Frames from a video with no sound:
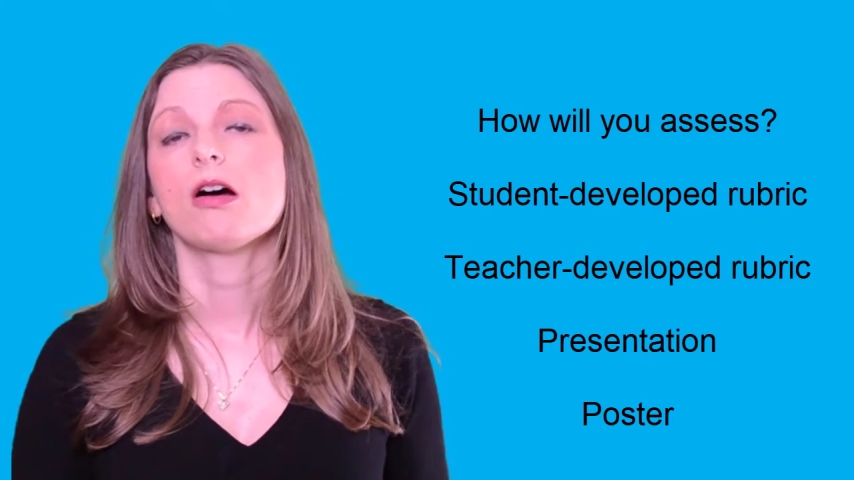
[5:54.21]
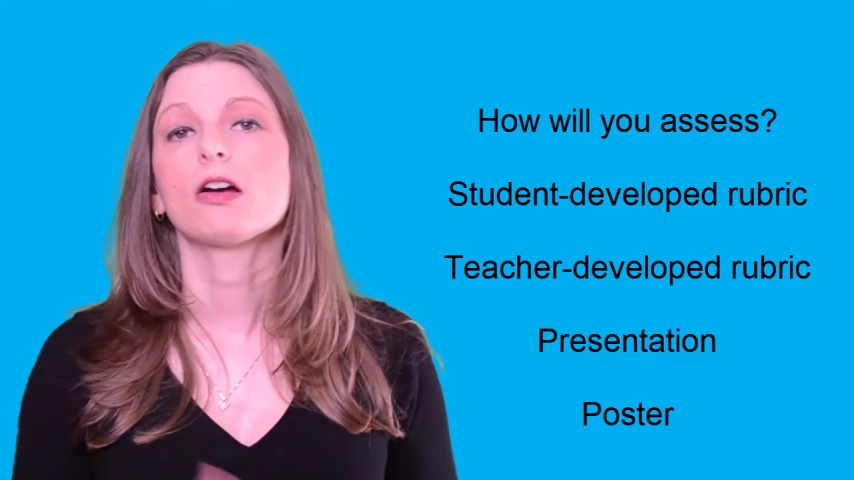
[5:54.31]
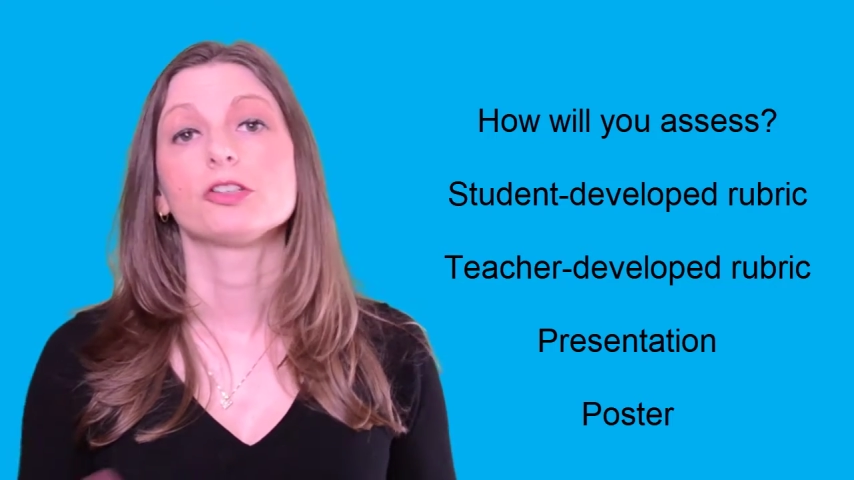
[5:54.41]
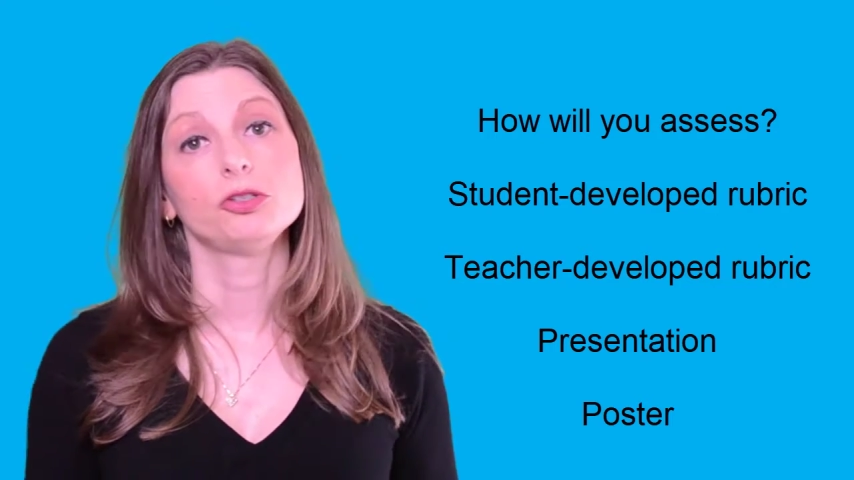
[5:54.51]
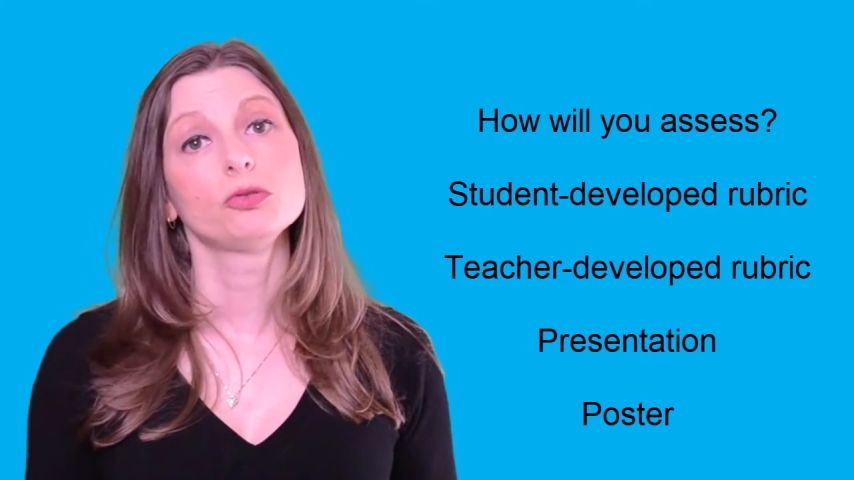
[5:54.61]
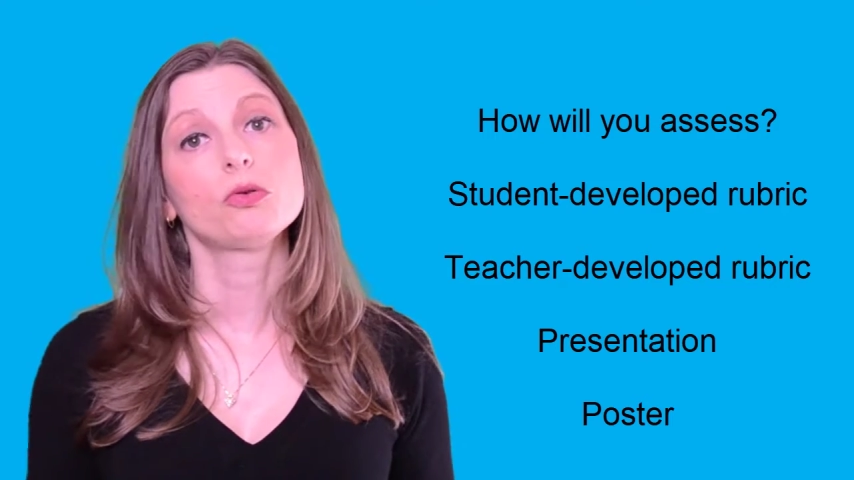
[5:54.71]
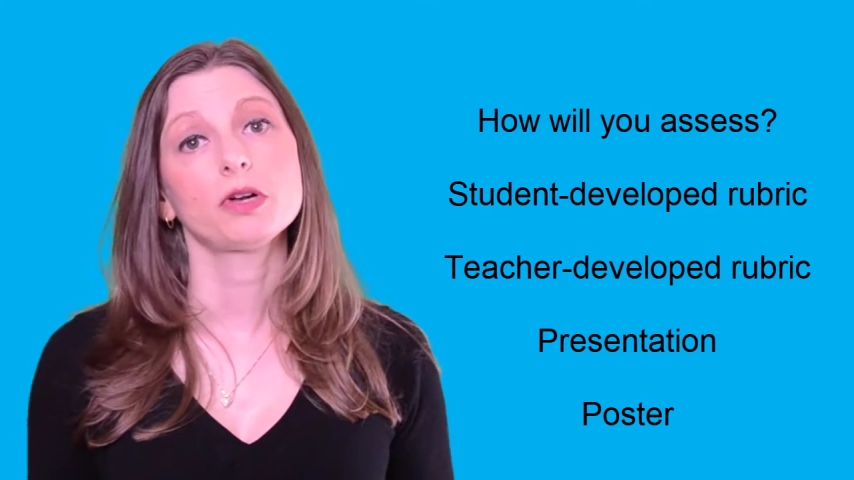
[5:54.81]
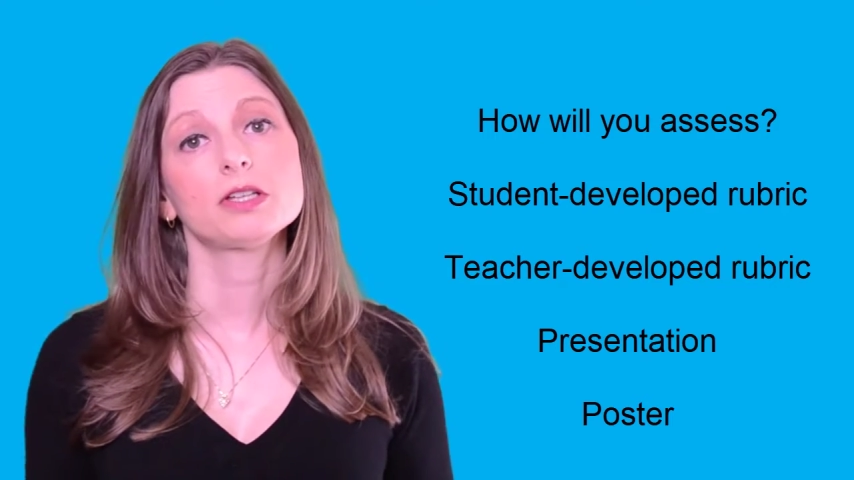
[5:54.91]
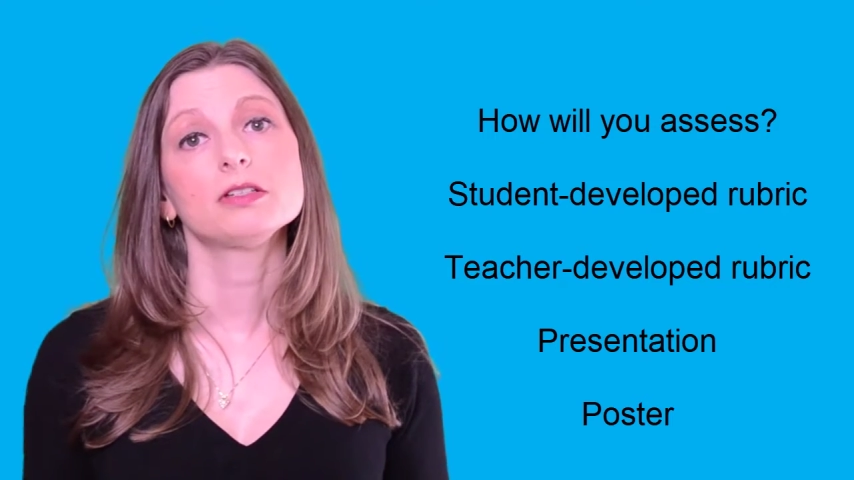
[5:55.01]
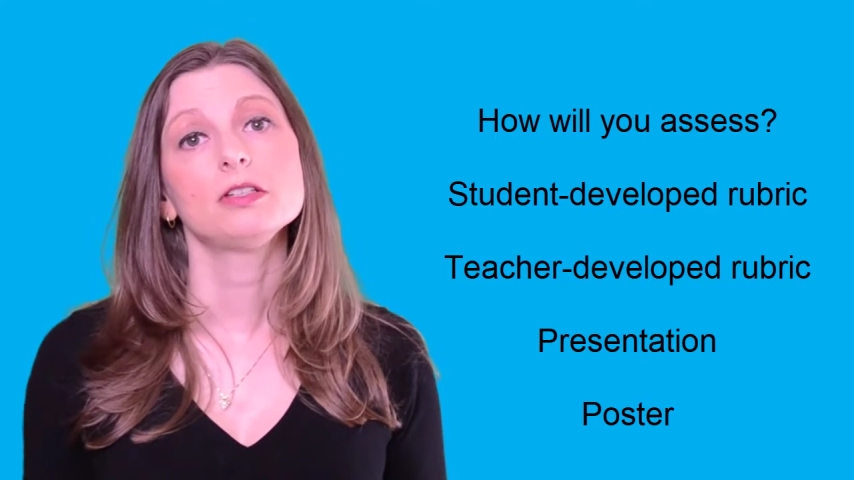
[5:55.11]
Are you
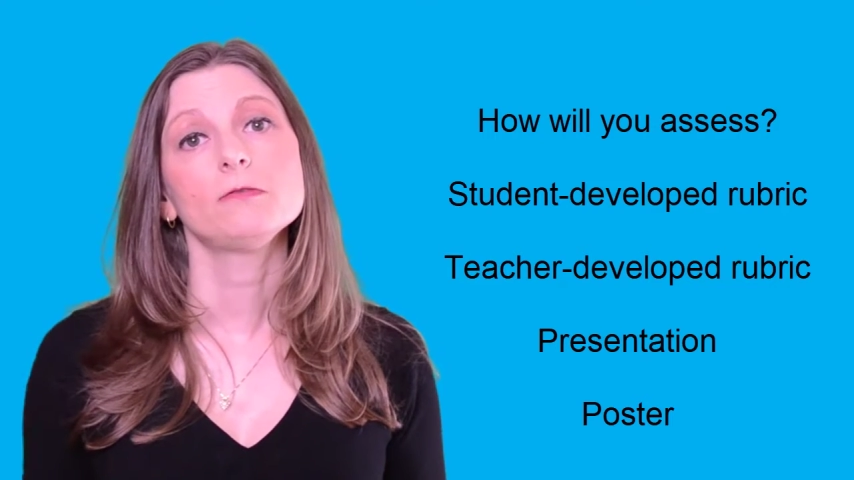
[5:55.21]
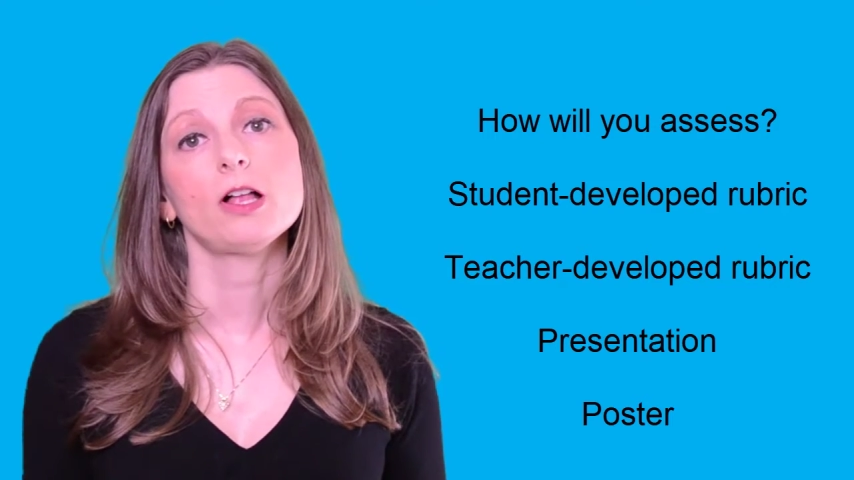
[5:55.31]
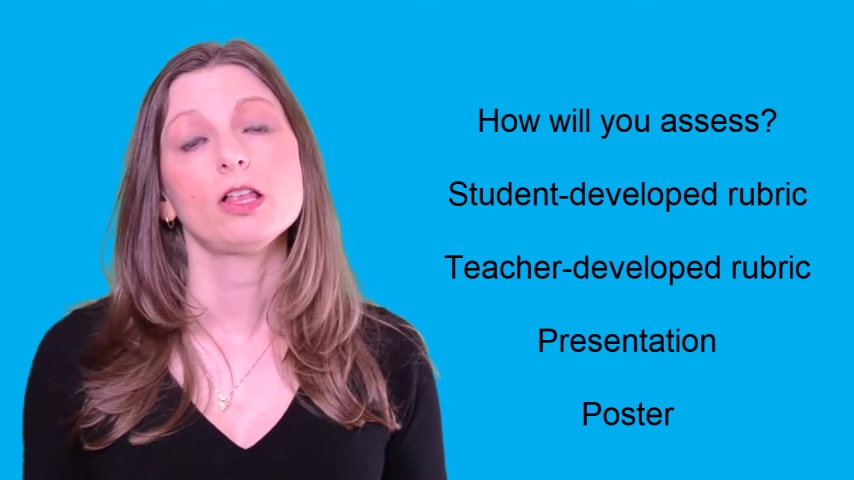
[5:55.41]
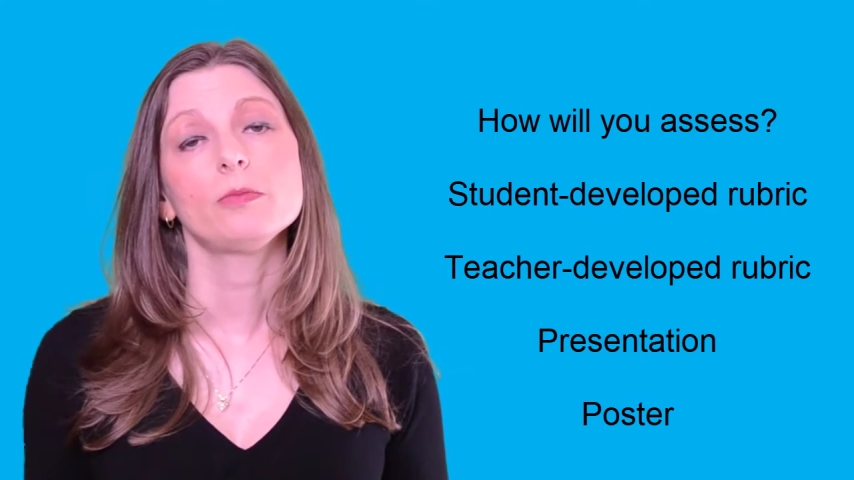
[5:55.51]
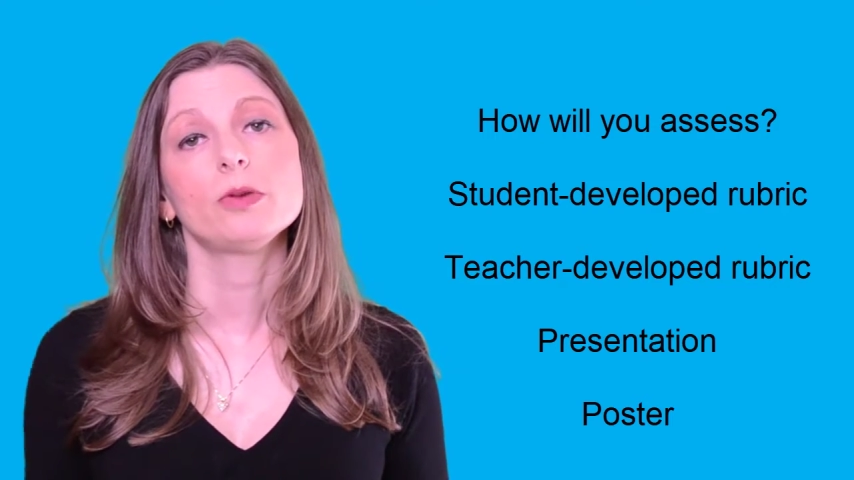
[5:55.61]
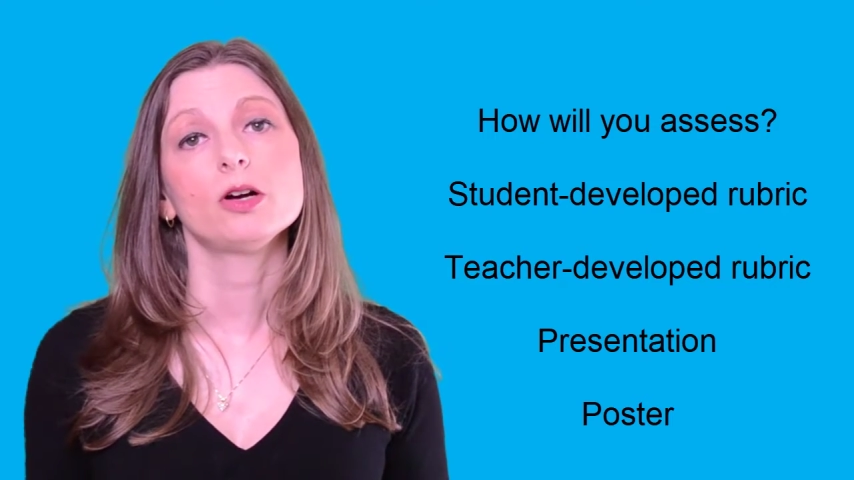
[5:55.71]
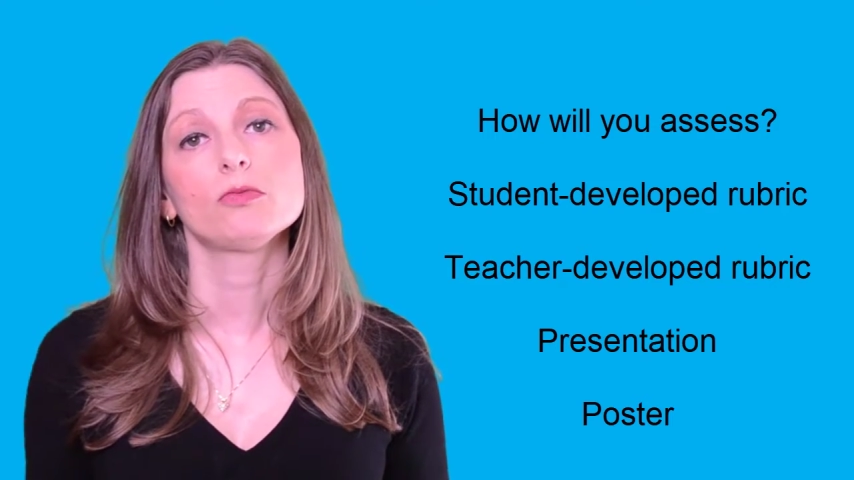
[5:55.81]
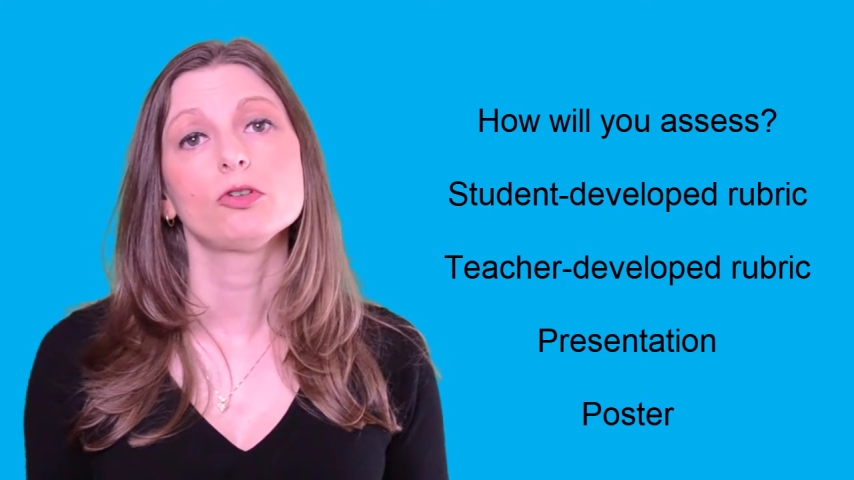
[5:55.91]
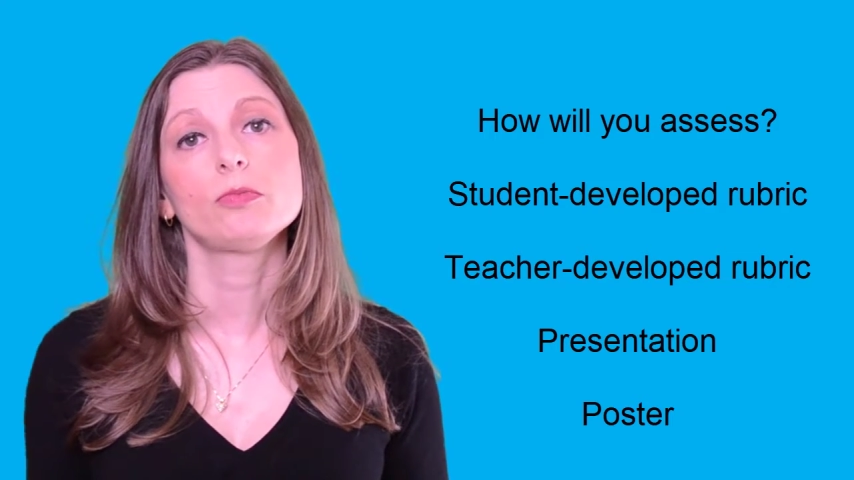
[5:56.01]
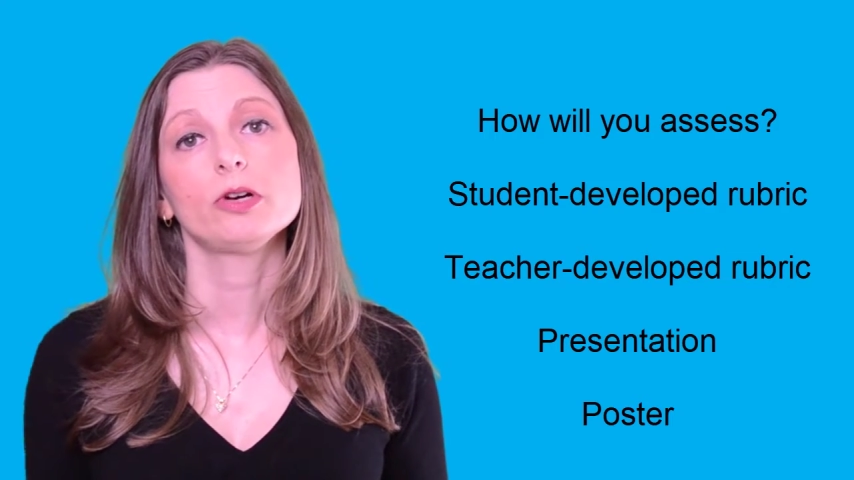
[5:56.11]
going to develop a
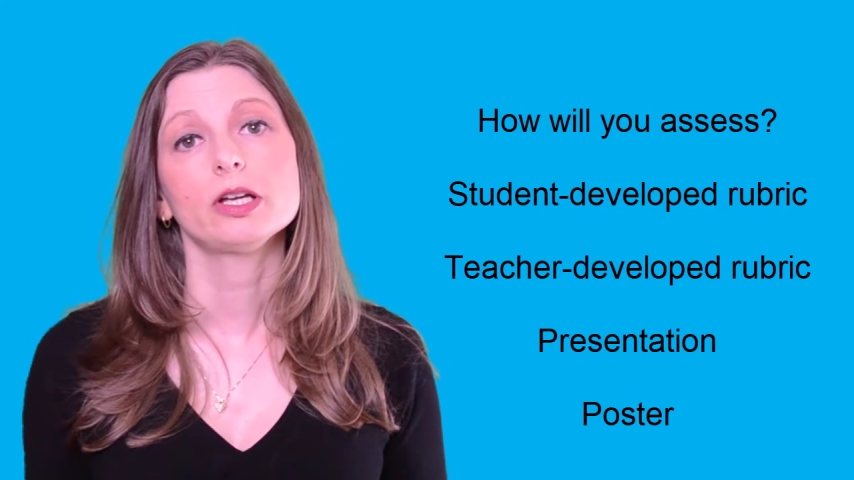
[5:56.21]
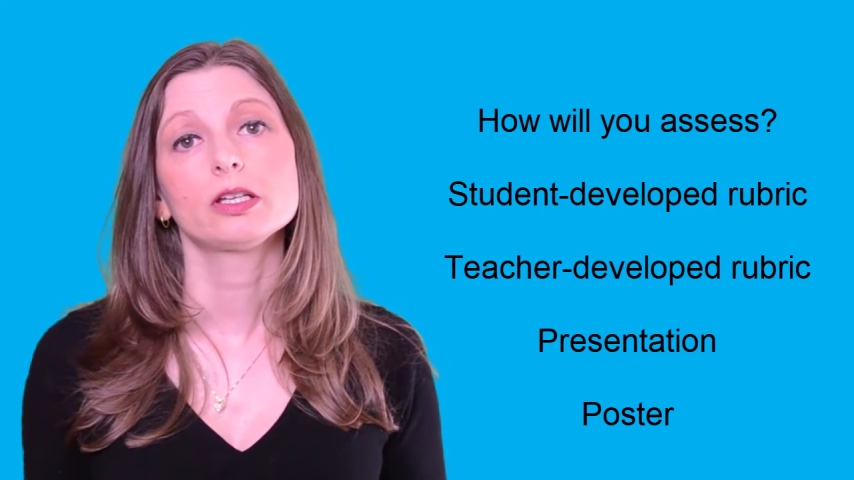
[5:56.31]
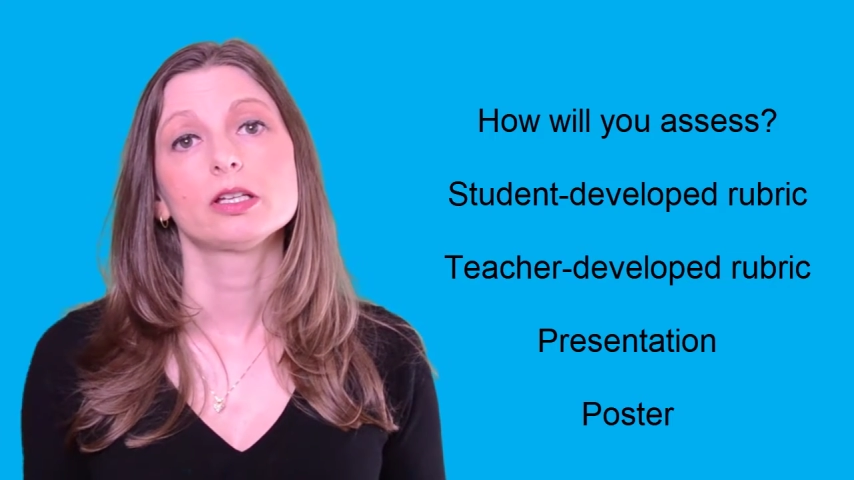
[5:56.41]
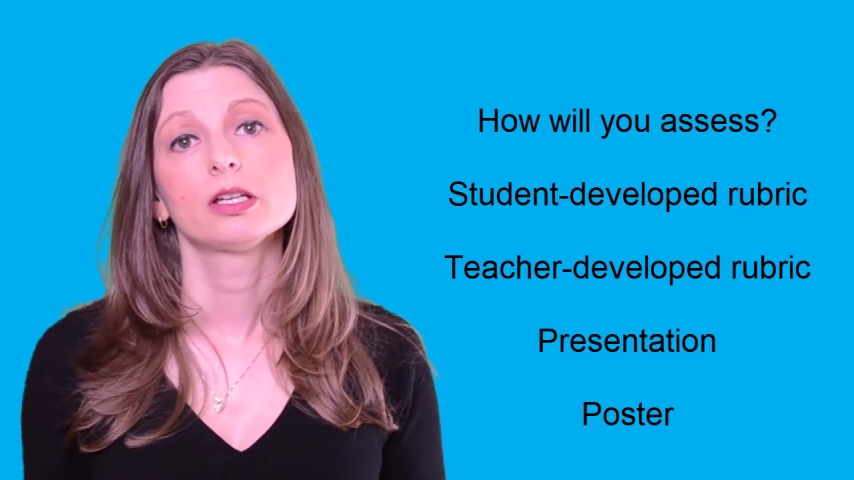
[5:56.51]
rubric?